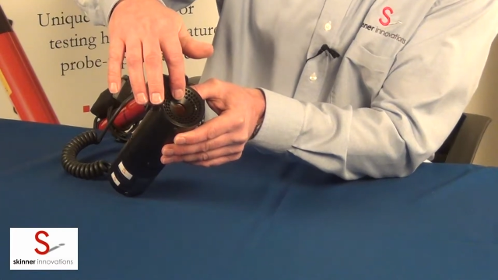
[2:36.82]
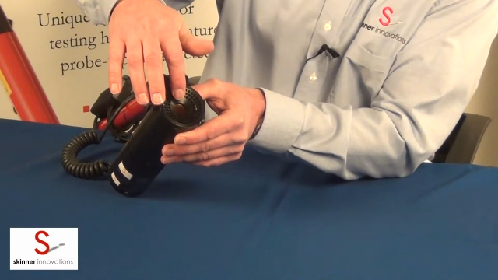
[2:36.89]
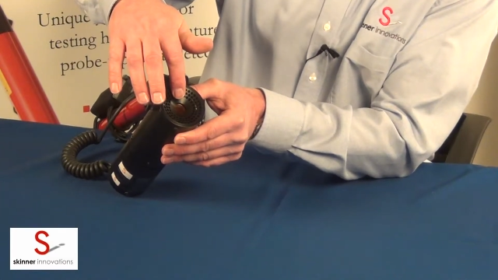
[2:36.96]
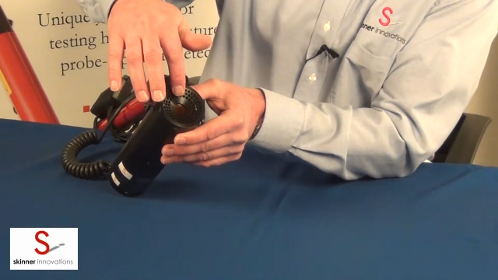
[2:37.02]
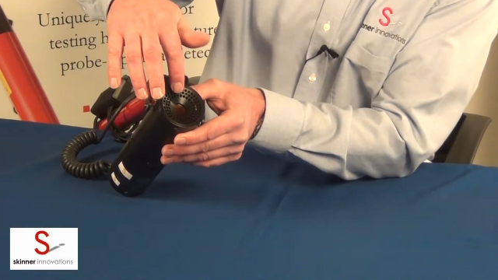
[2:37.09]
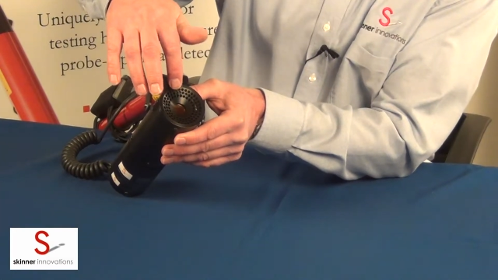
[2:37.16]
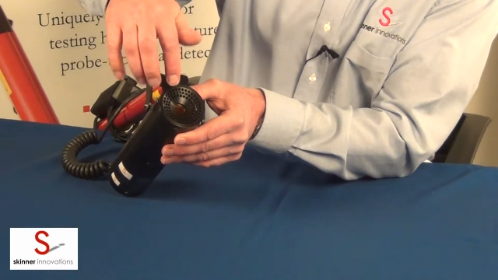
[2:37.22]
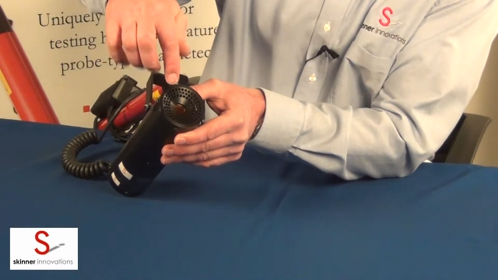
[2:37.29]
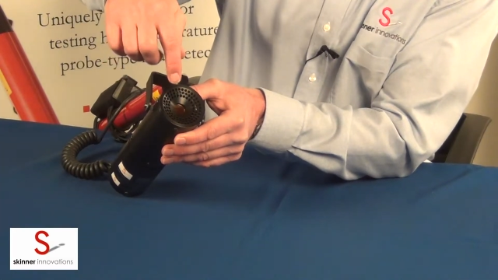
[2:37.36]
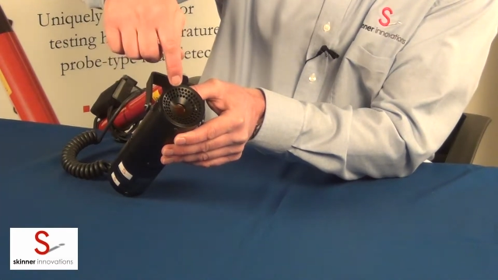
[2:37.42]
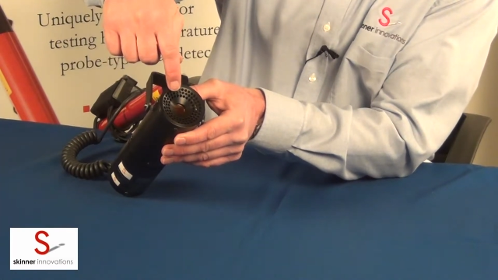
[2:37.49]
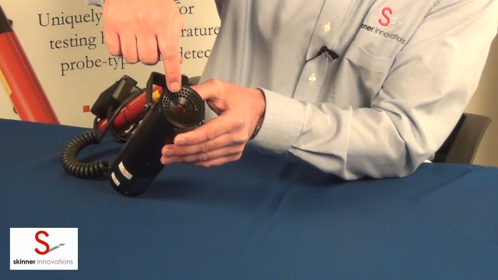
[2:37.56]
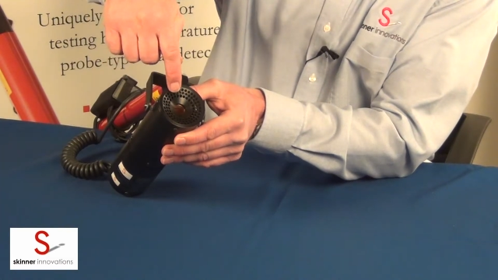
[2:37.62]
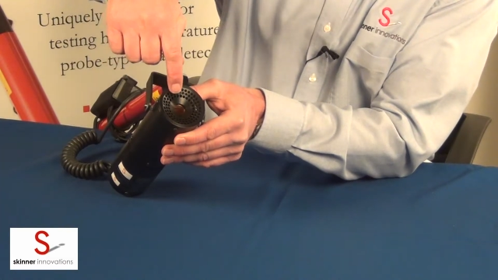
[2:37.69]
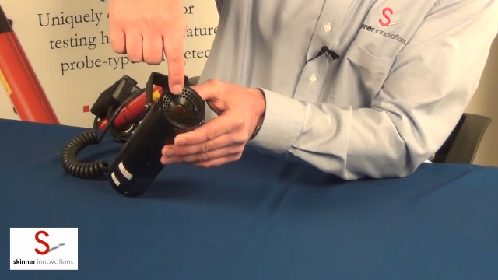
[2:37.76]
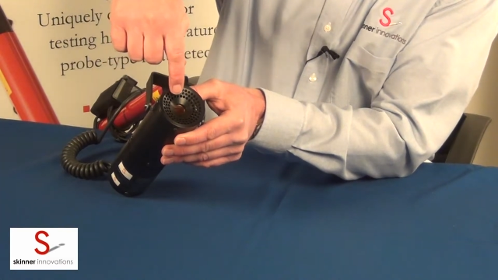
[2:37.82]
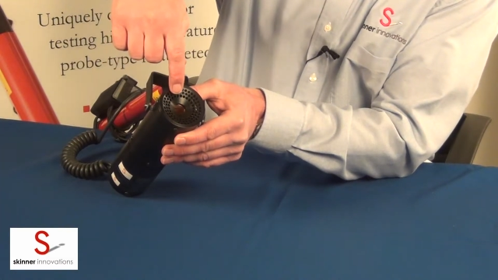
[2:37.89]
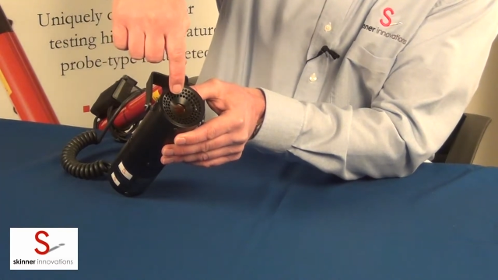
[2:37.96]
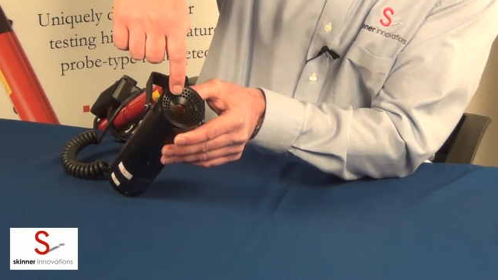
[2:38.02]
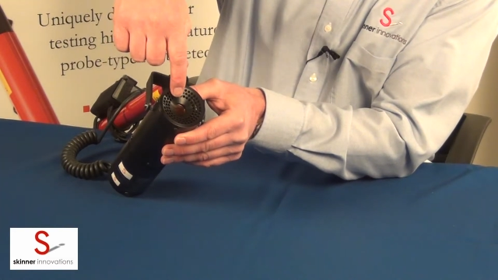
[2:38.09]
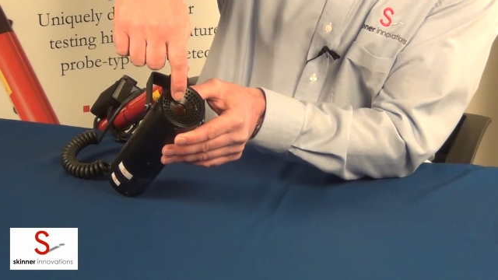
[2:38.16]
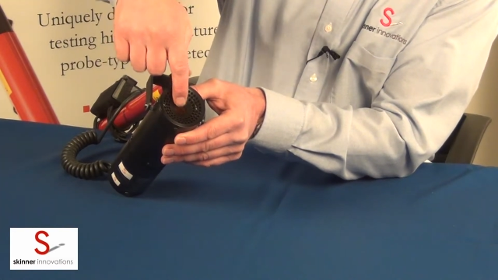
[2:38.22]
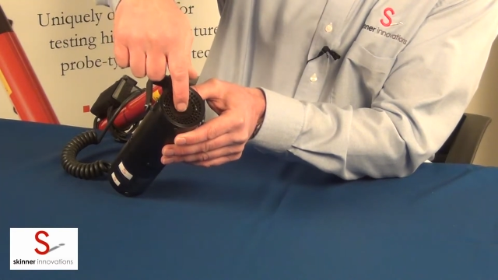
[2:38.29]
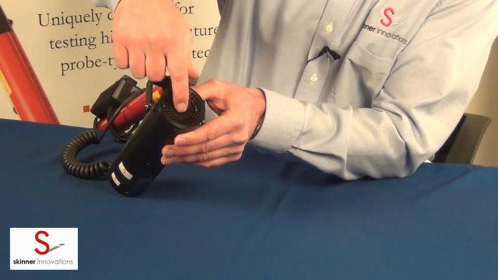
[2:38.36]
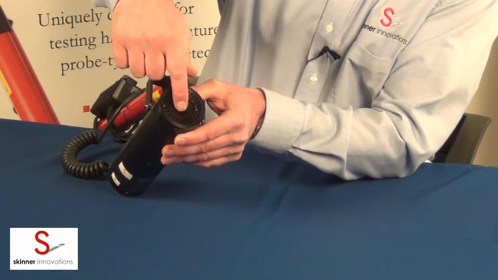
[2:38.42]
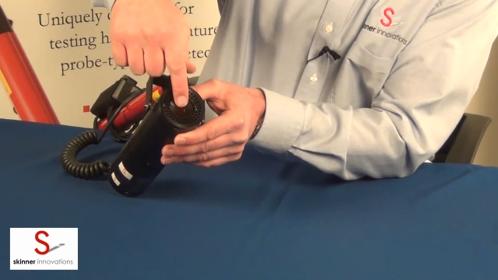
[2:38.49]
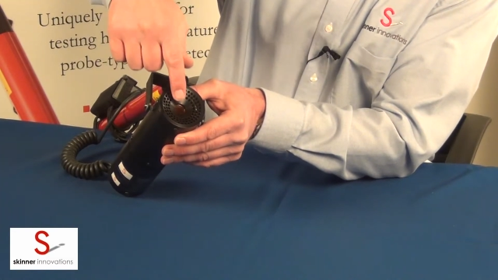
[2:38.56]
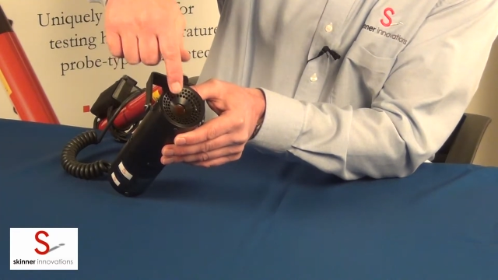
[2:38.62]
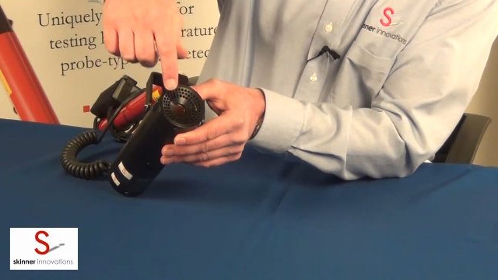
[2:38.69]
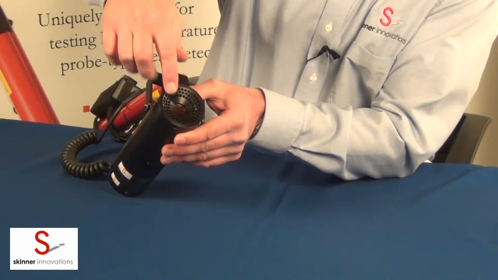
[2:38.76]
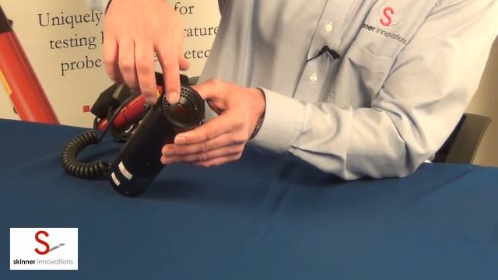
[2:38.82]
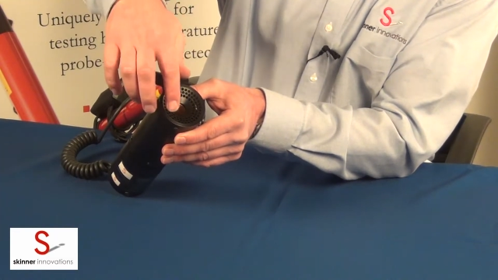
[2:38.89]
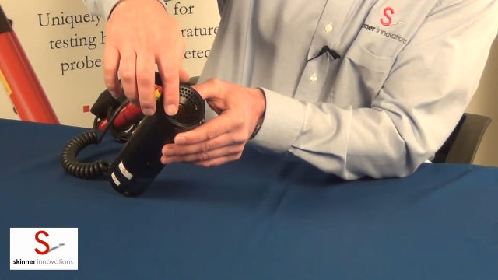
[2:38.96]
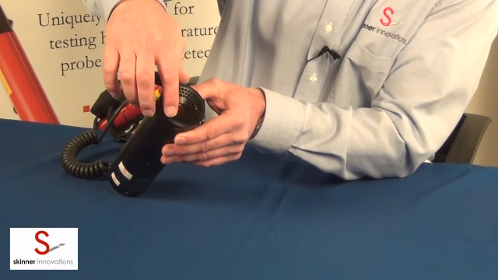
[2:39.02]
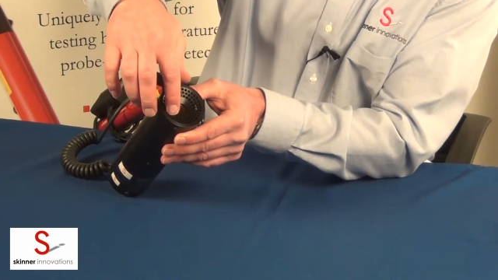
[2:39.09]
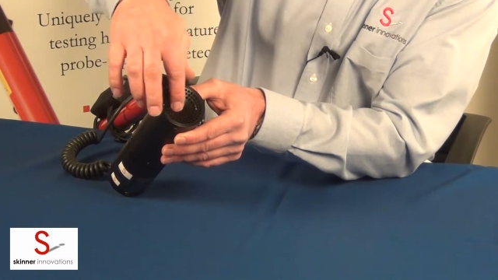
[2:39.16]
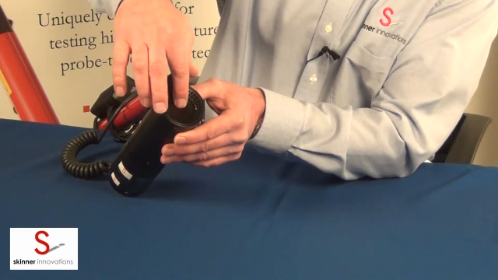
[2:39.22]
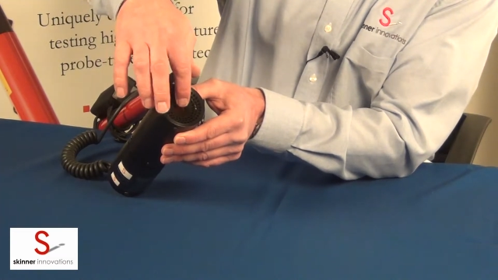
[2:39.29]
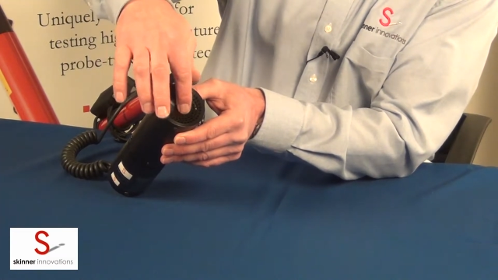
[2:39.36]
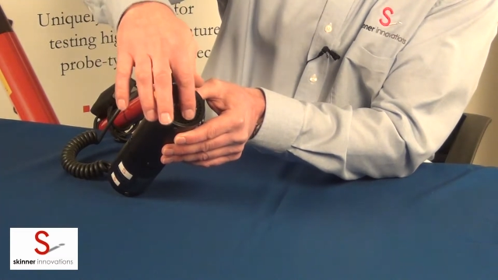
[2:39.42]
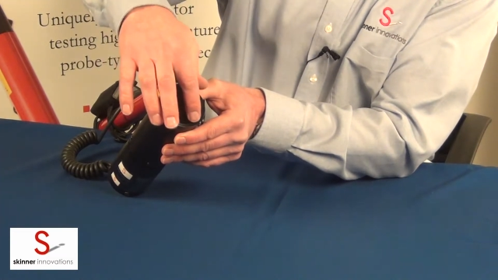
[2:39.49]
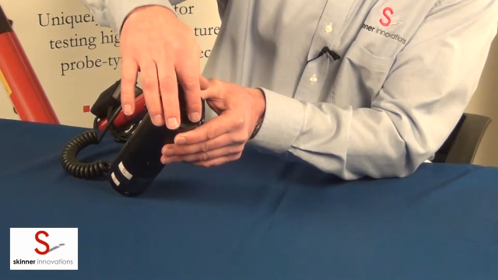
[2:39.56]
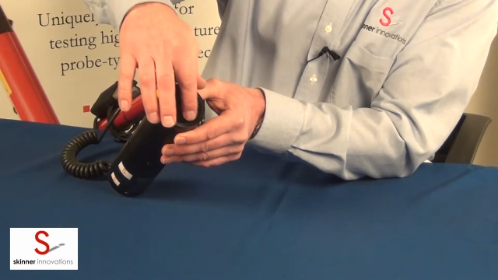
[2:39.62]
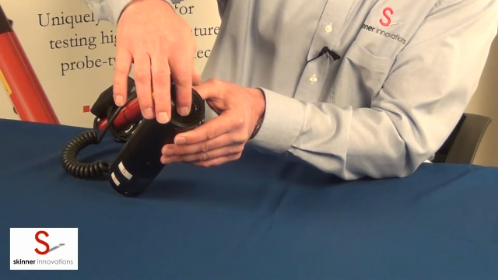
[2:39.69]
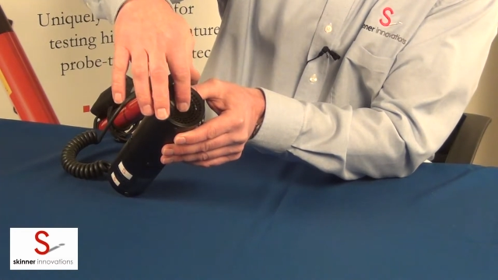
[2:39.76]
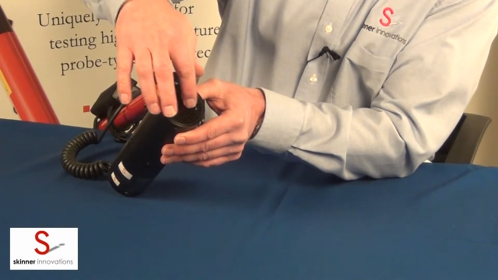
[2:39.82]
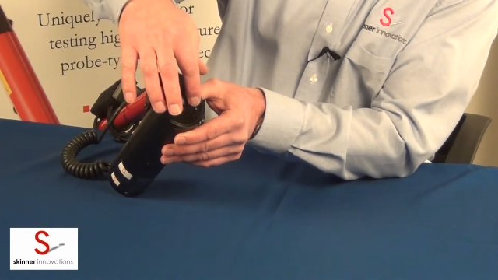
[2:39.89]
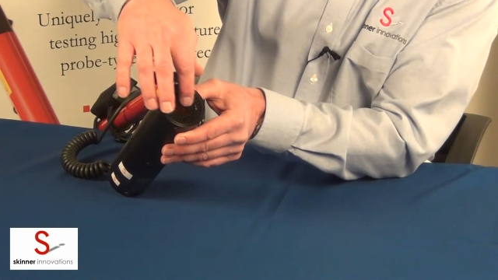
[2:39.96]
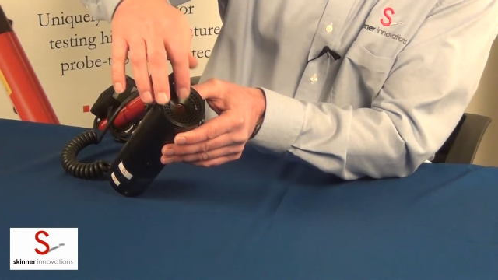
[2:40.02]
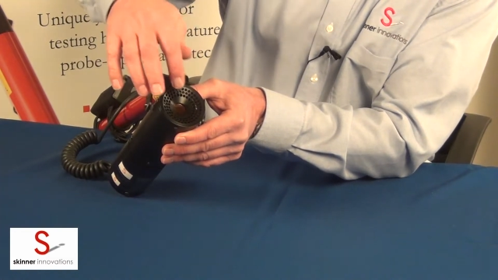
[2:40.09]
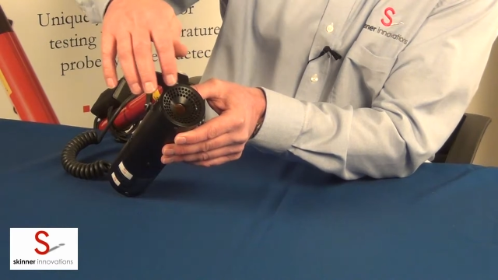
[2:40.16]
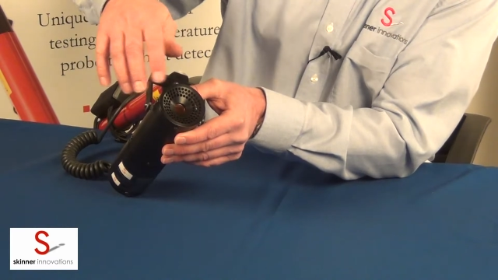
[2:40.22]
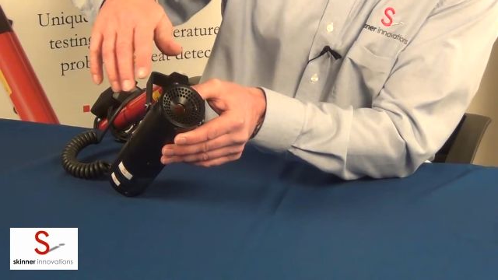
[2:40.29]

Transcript: [unreadable: no face in view]